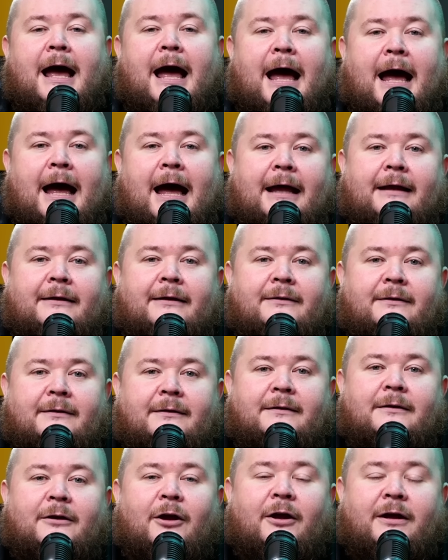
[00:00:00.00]
and
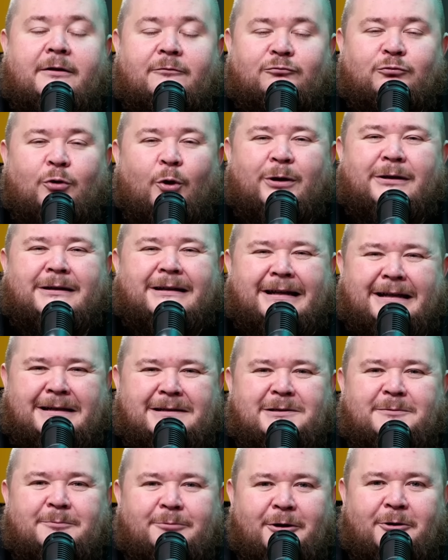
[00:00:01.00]
royal
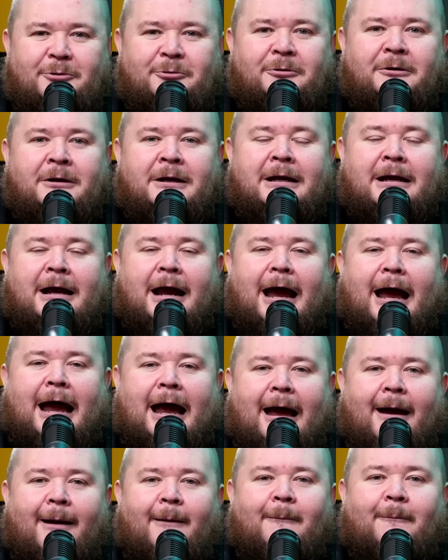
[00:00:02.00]
hillsborough
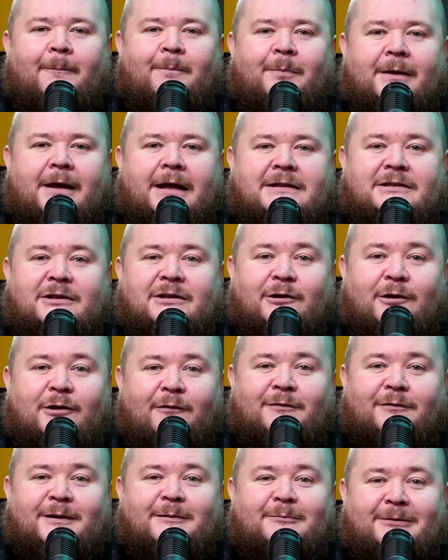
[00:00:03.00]
um, it's a
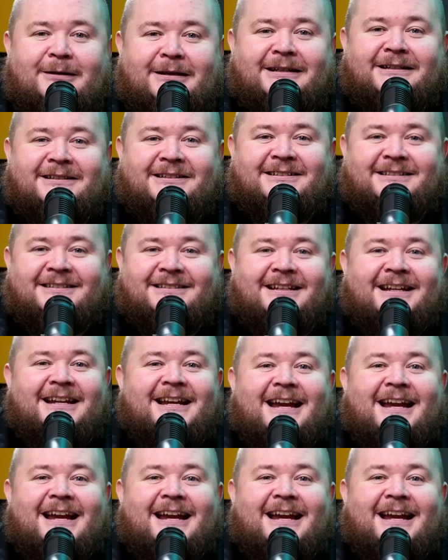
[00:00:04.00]
lovely place